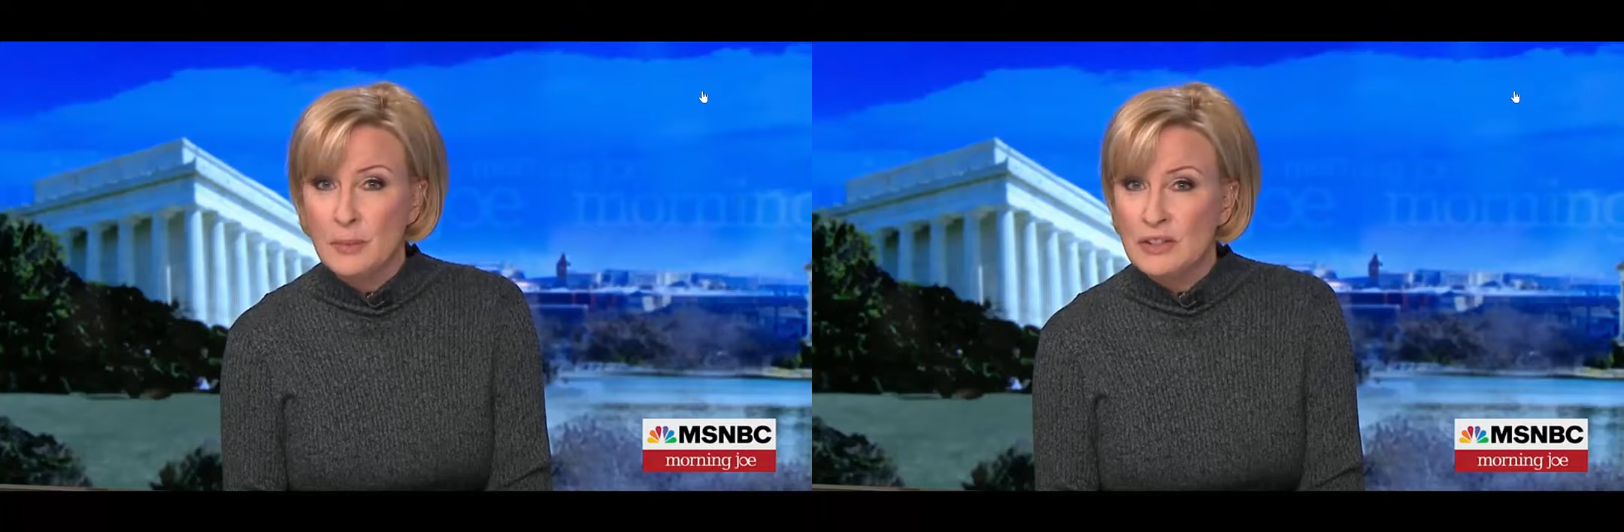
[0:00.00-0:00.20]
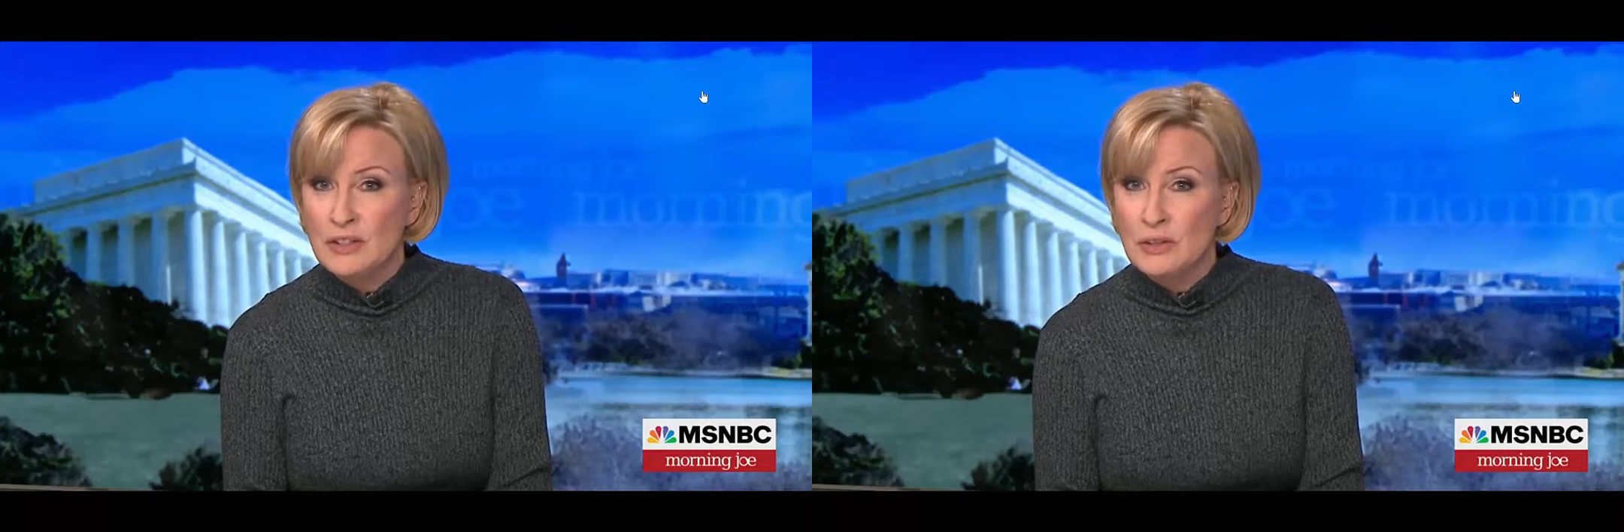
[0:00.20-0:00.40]

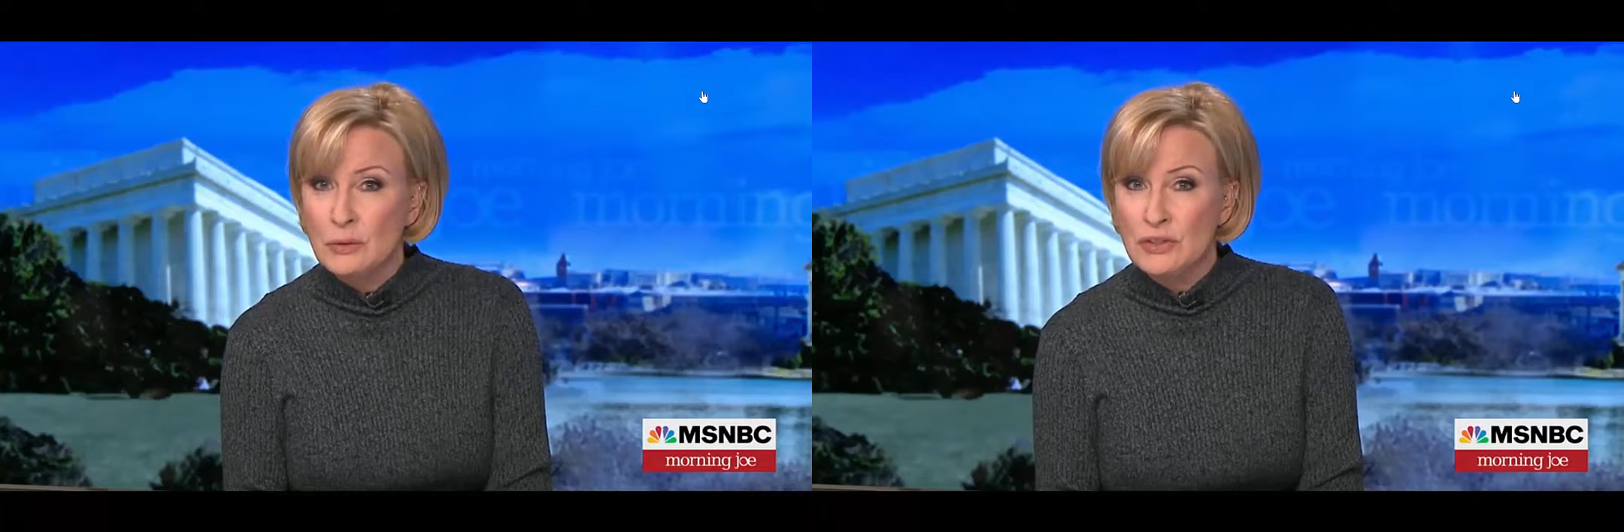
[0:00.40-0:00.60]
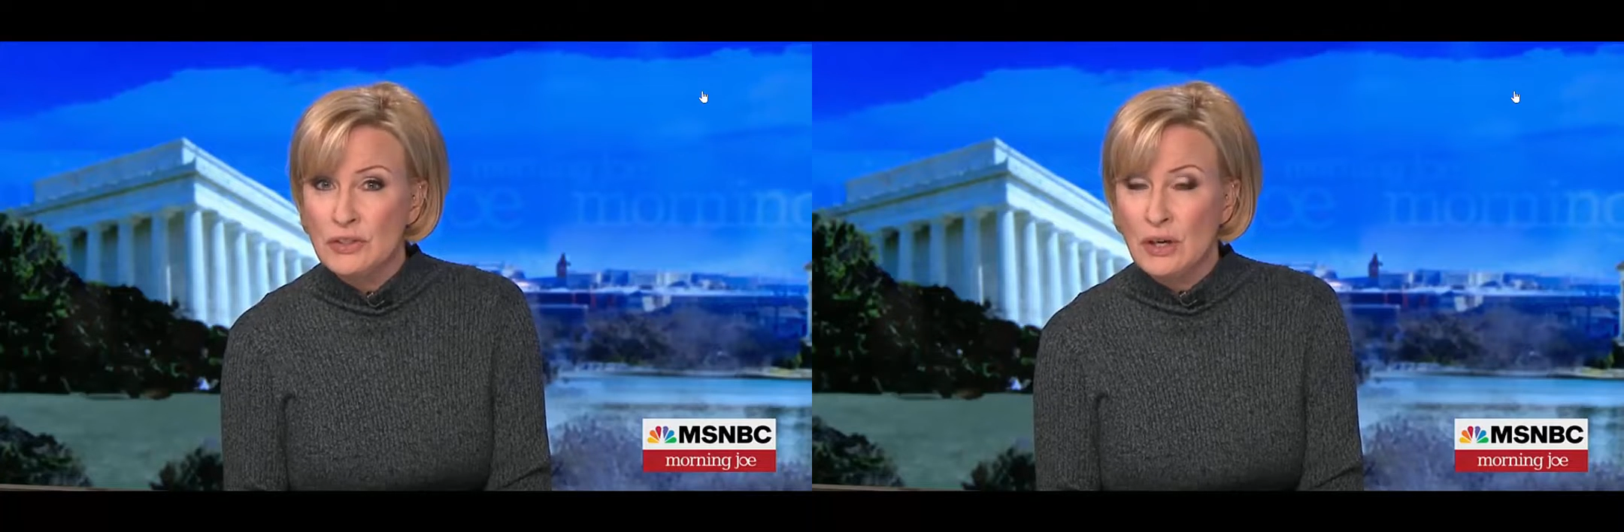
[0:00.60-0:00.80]
But to
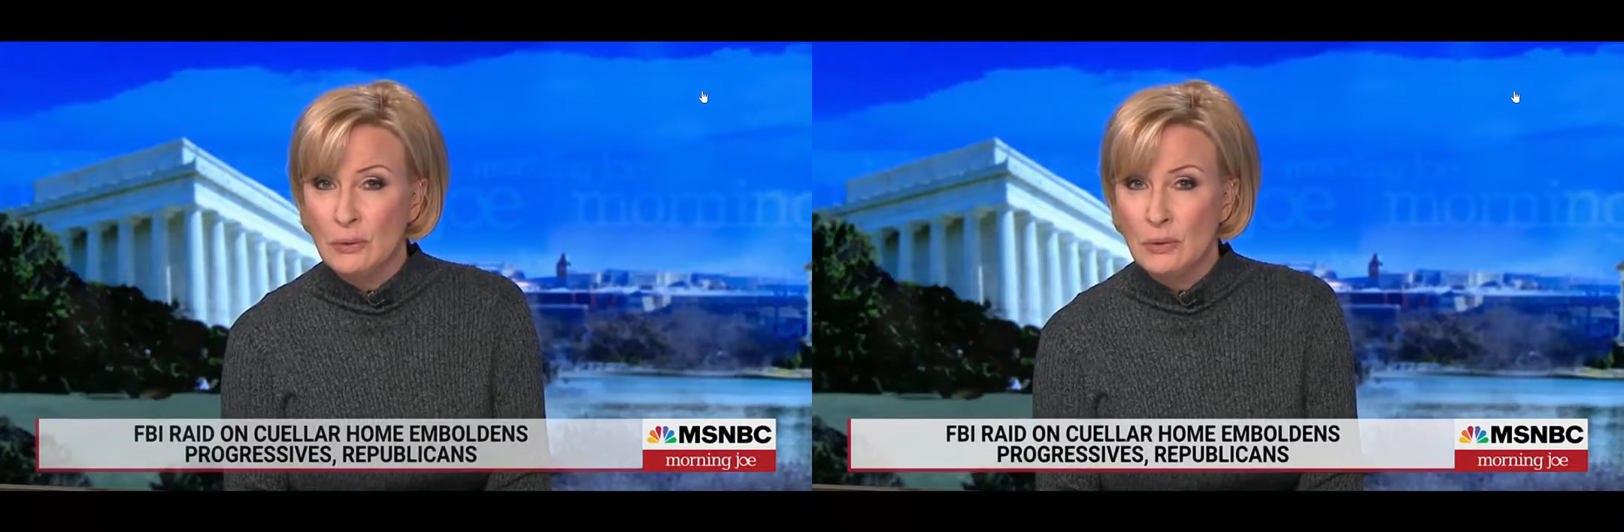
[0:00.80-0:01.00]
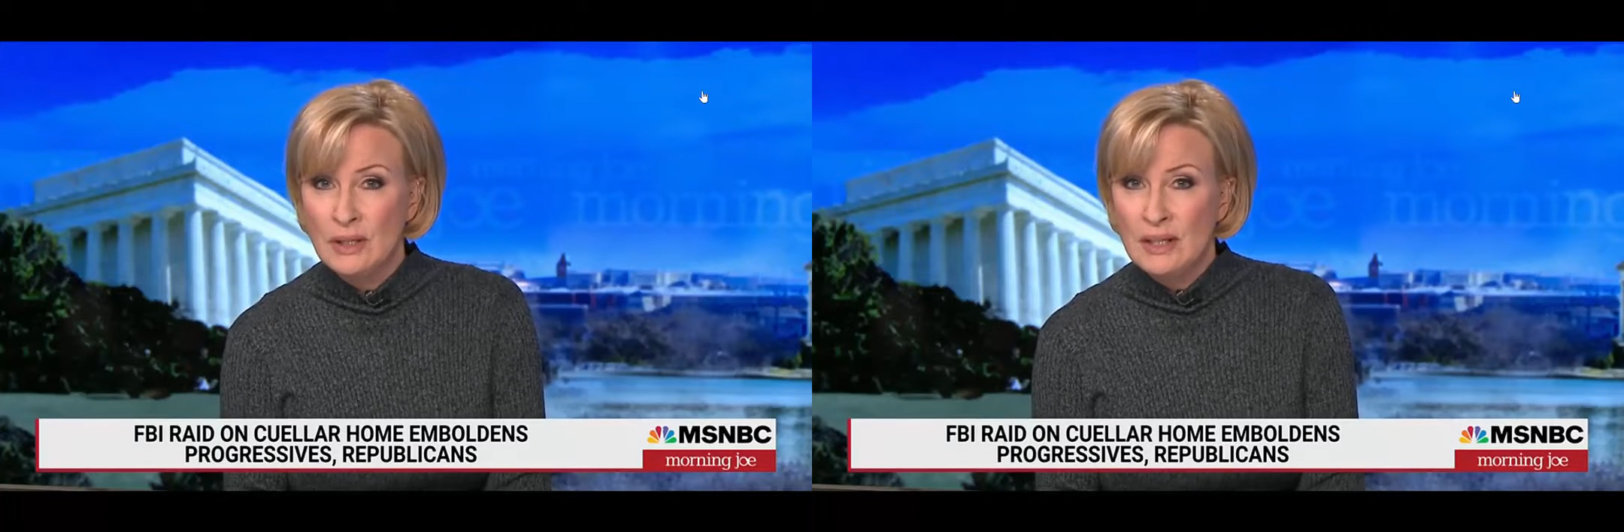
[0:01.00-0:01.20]
do
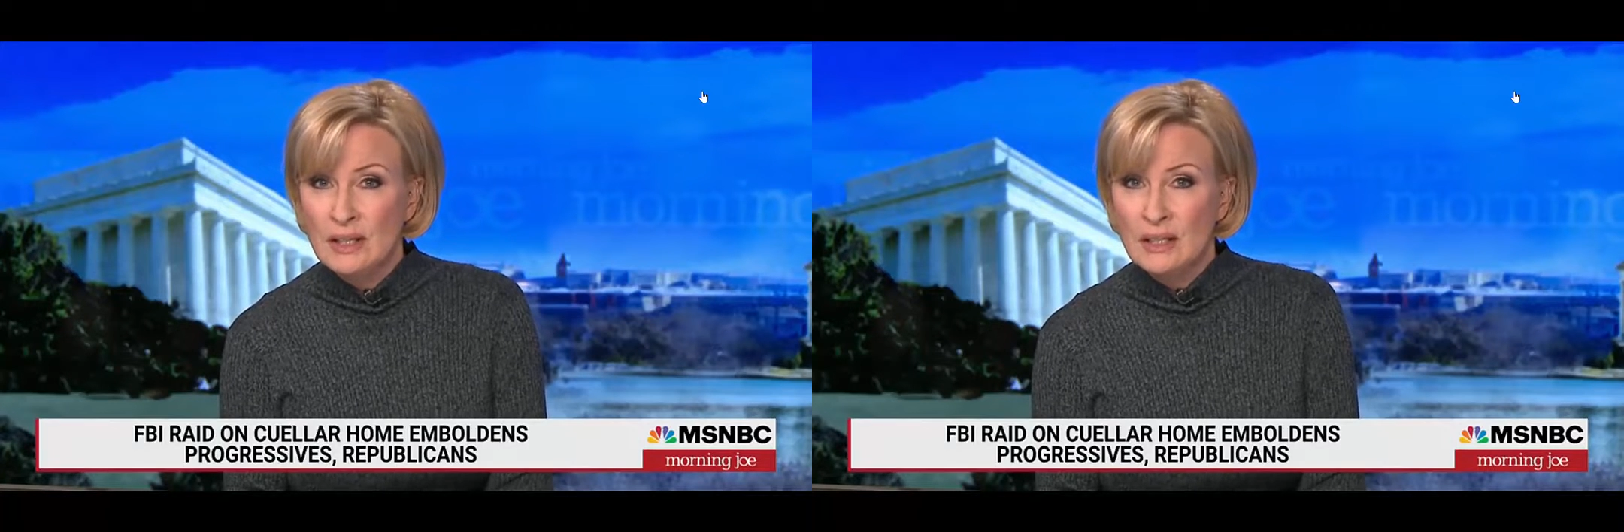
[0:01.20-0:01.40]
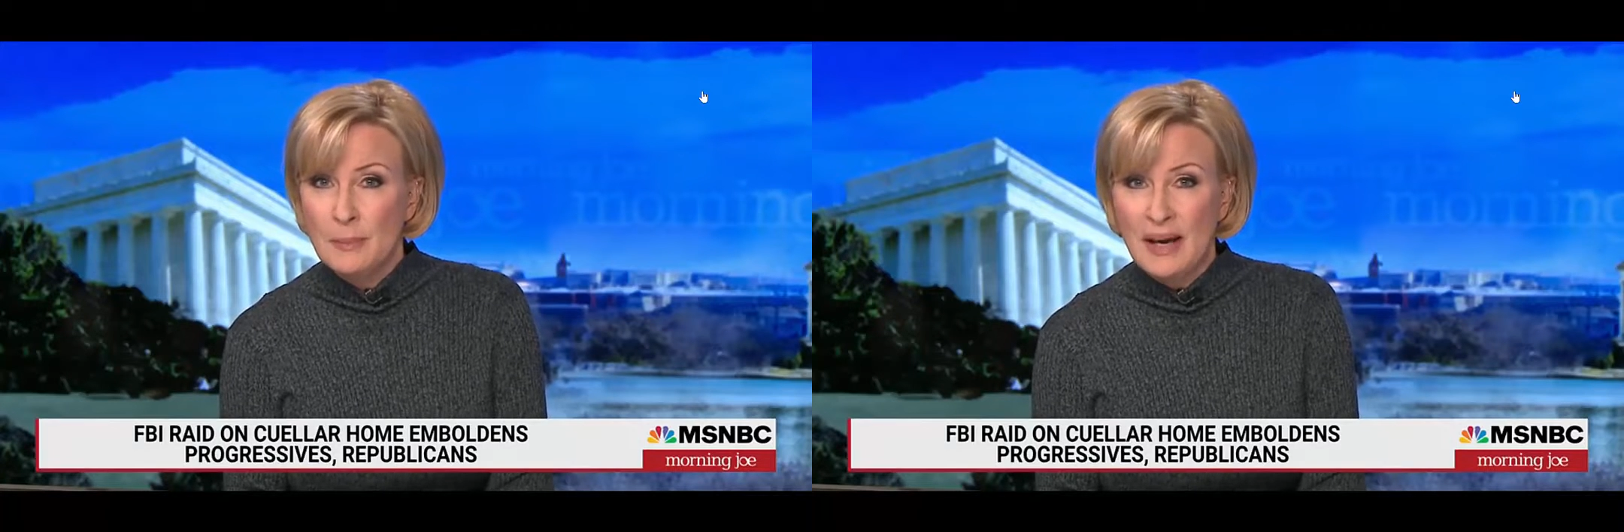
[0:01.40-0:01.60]
so,
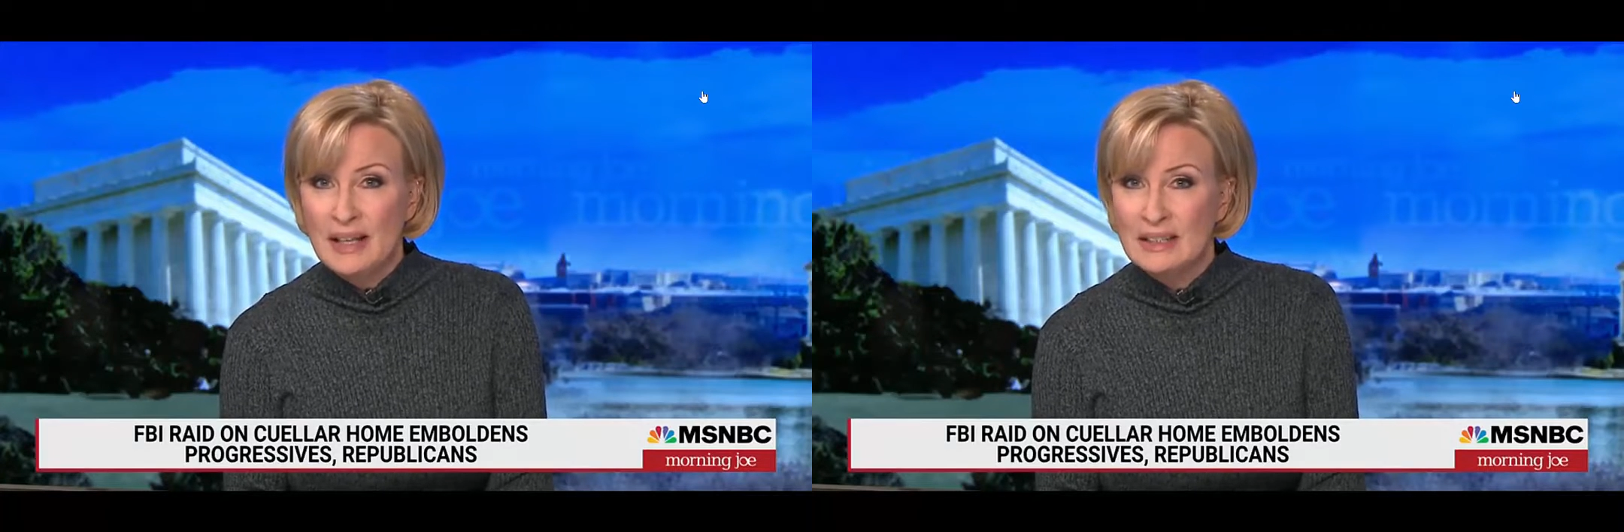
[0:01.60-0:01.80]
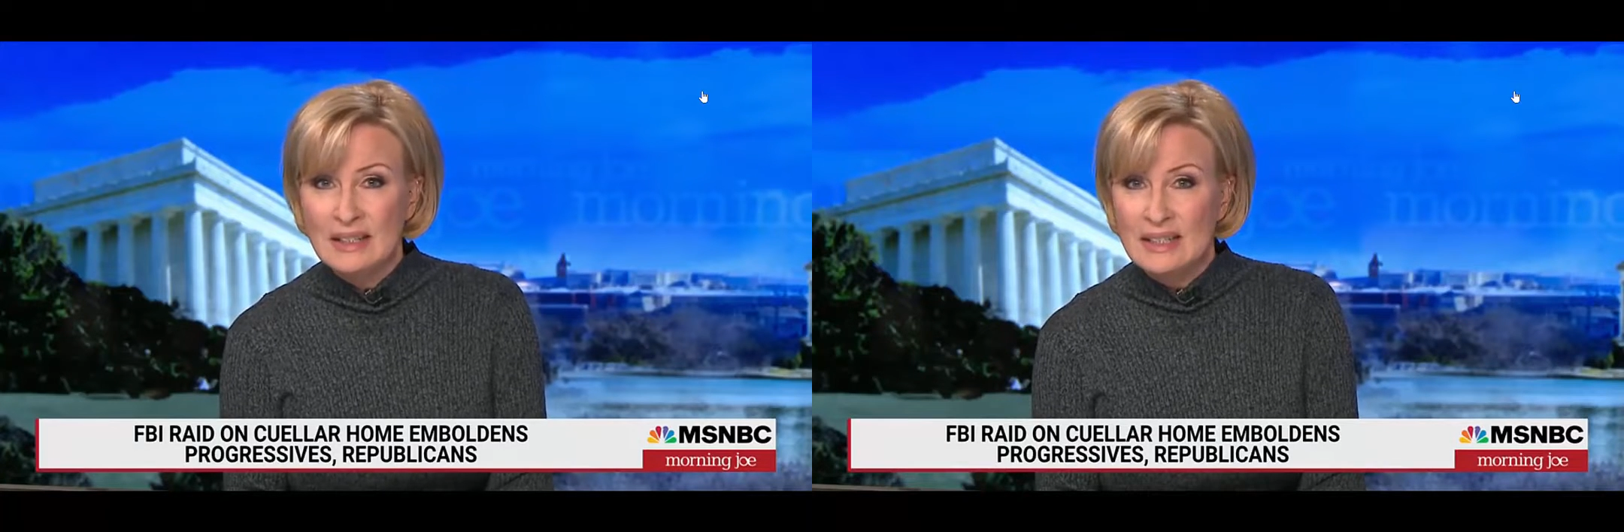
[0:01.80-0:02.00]
the battle